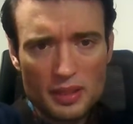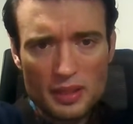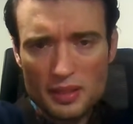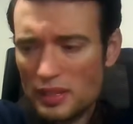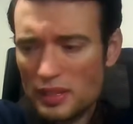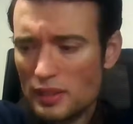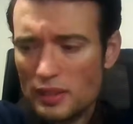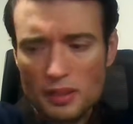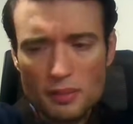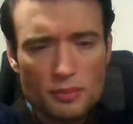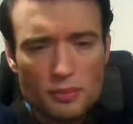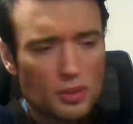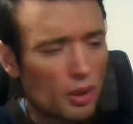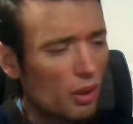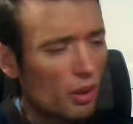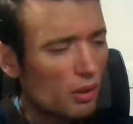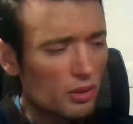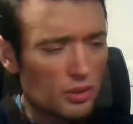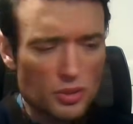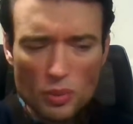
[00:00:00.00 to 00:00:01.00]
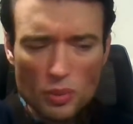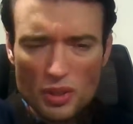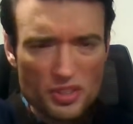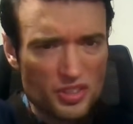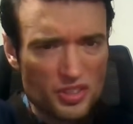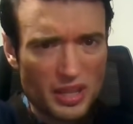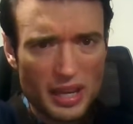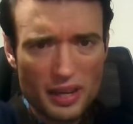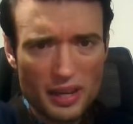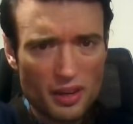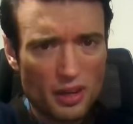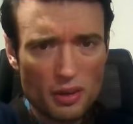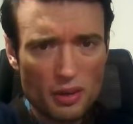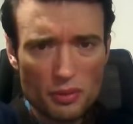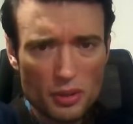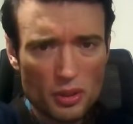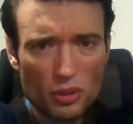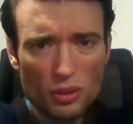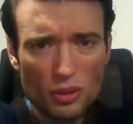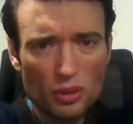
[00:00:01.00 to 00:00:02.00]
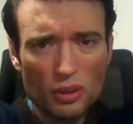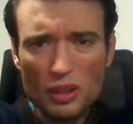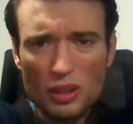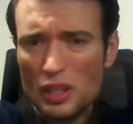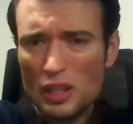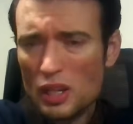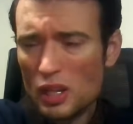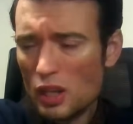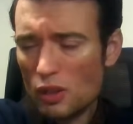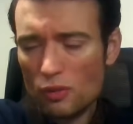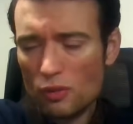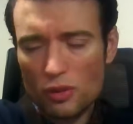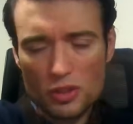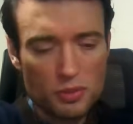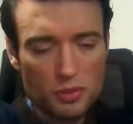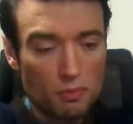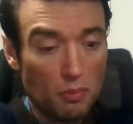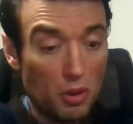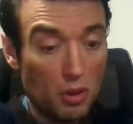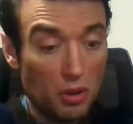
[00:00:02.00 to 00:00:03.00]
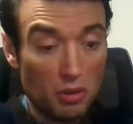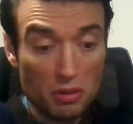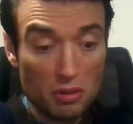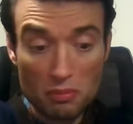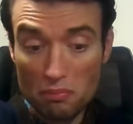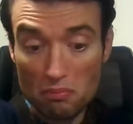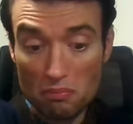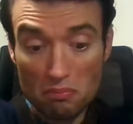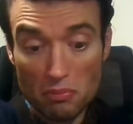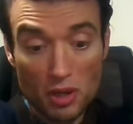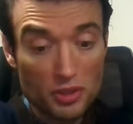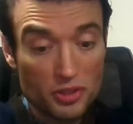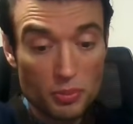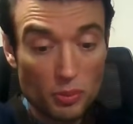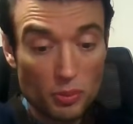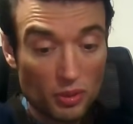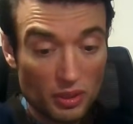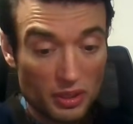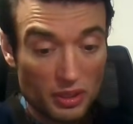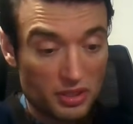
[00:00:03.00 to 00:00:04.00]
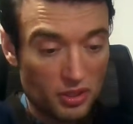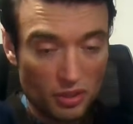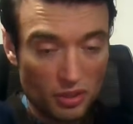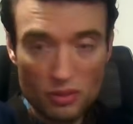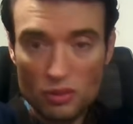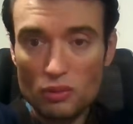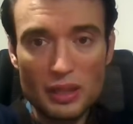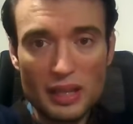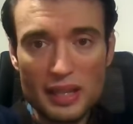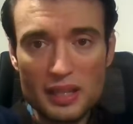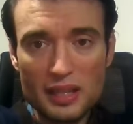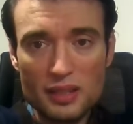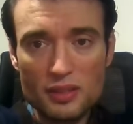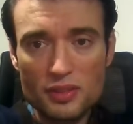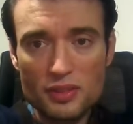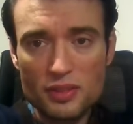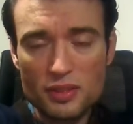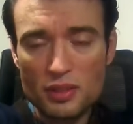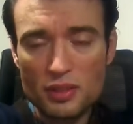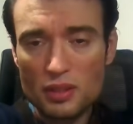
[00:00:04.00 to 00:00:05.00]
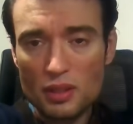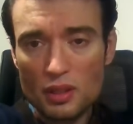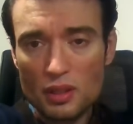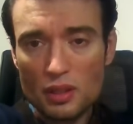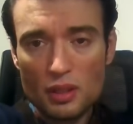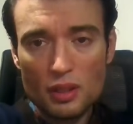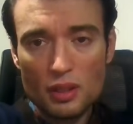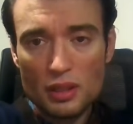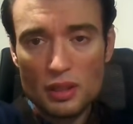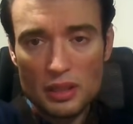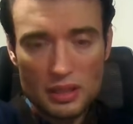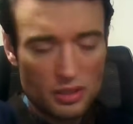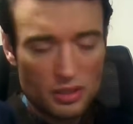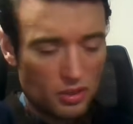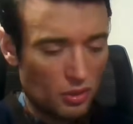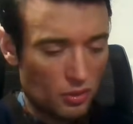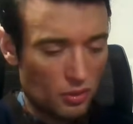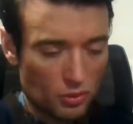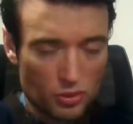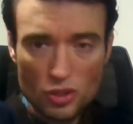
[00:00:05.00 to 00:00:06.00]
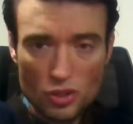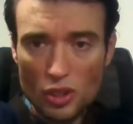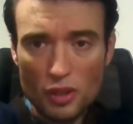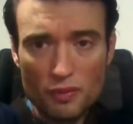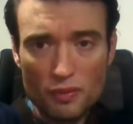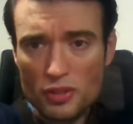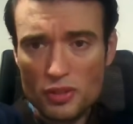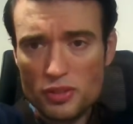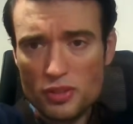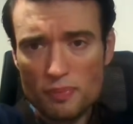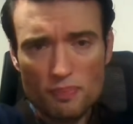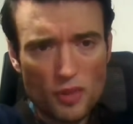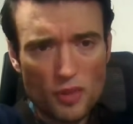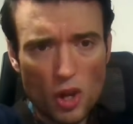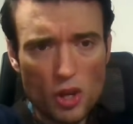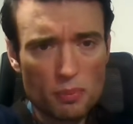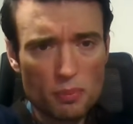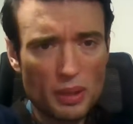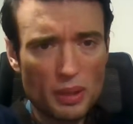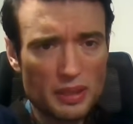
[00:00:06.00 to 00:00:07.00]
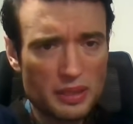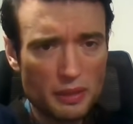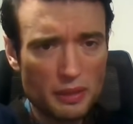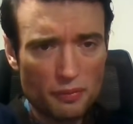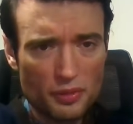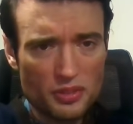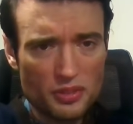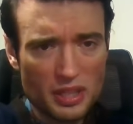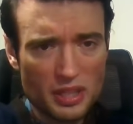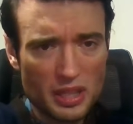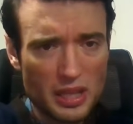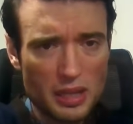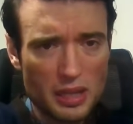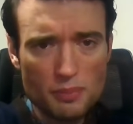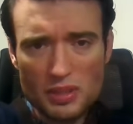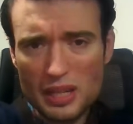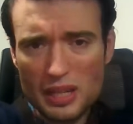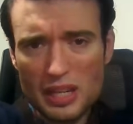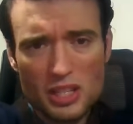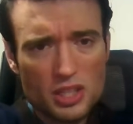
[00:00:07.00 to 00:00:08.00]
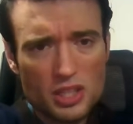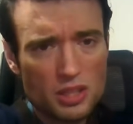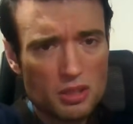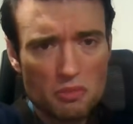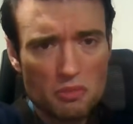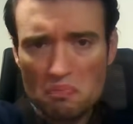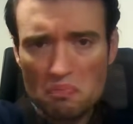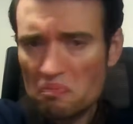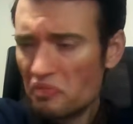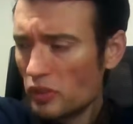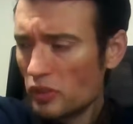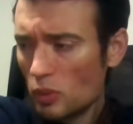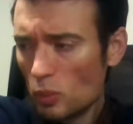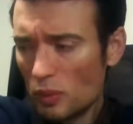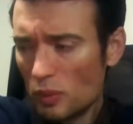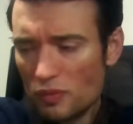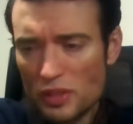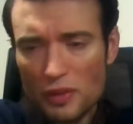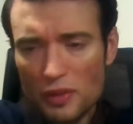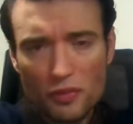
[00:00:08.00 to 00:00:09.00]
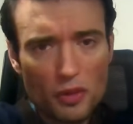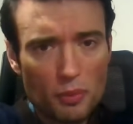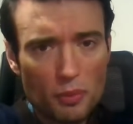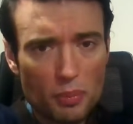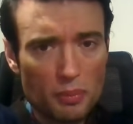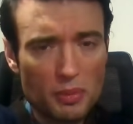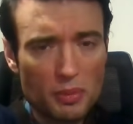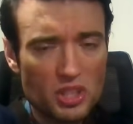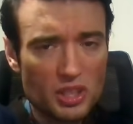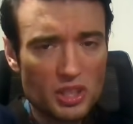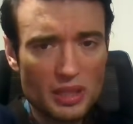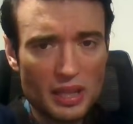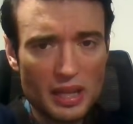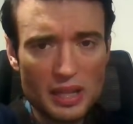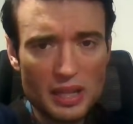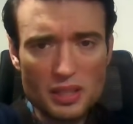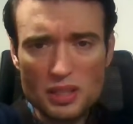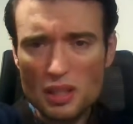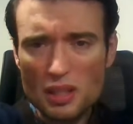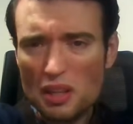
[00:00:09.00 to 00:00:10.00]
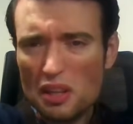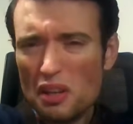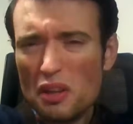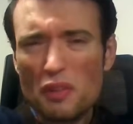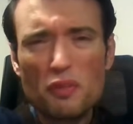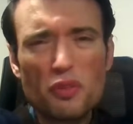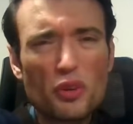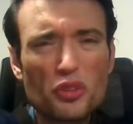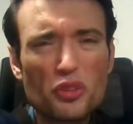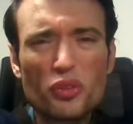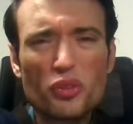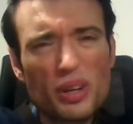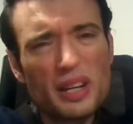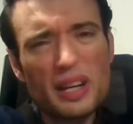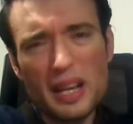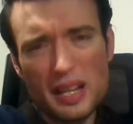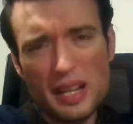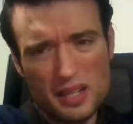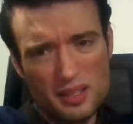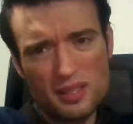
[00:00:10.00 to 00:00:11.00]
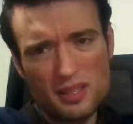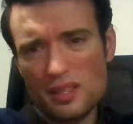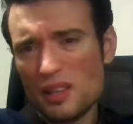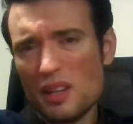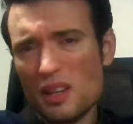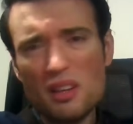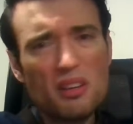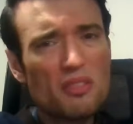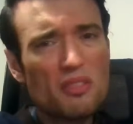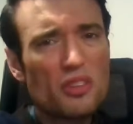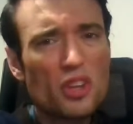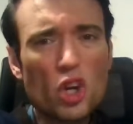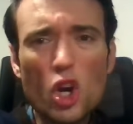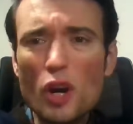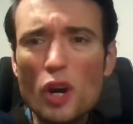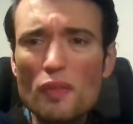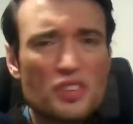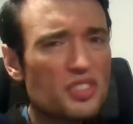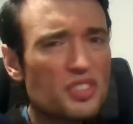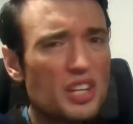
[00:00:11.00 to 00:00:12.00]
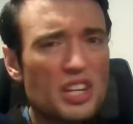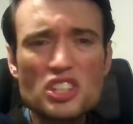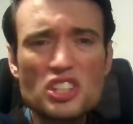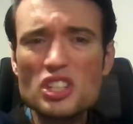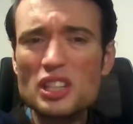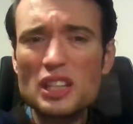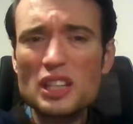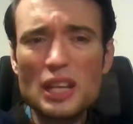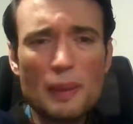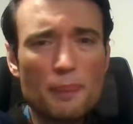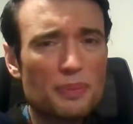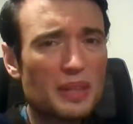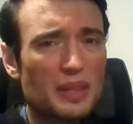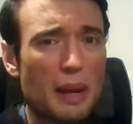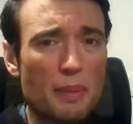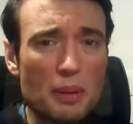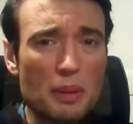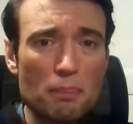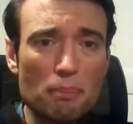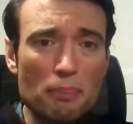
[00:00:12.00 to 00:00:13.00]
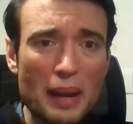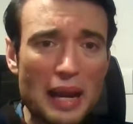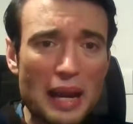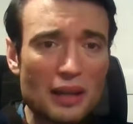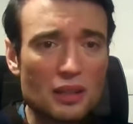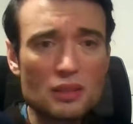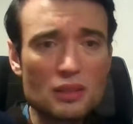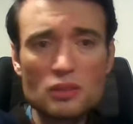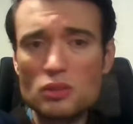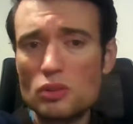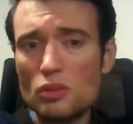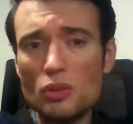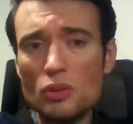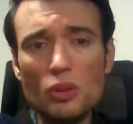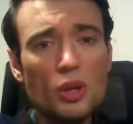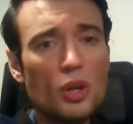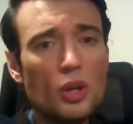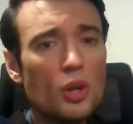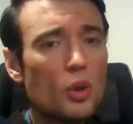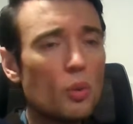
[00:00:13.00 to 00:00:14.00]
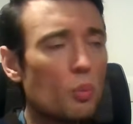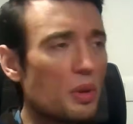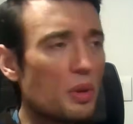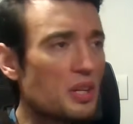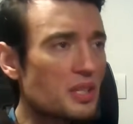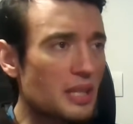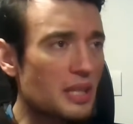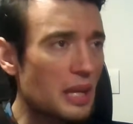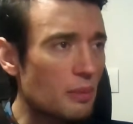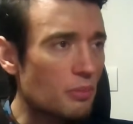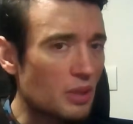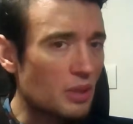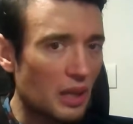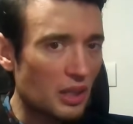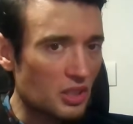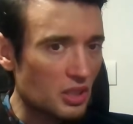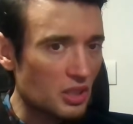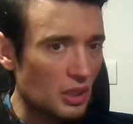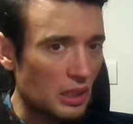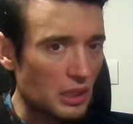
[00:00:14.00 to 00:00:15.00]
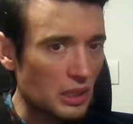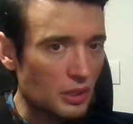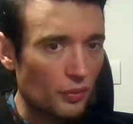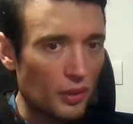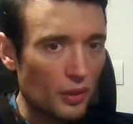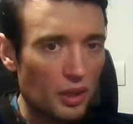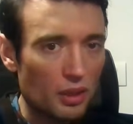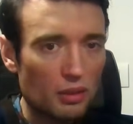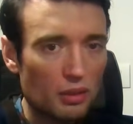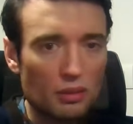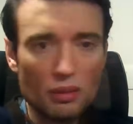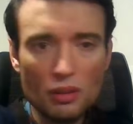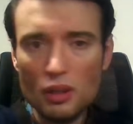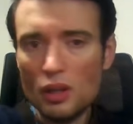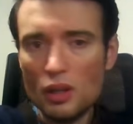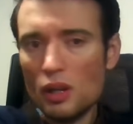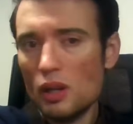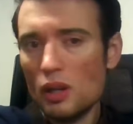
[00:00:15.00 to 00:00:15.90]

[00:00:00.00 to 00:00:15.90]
The system's logs were scattered, I recall, across multiple internal layers, internal servers owned by different teams, each with different permission layers, for three days. The conversation kept coming back to which team touched the last file,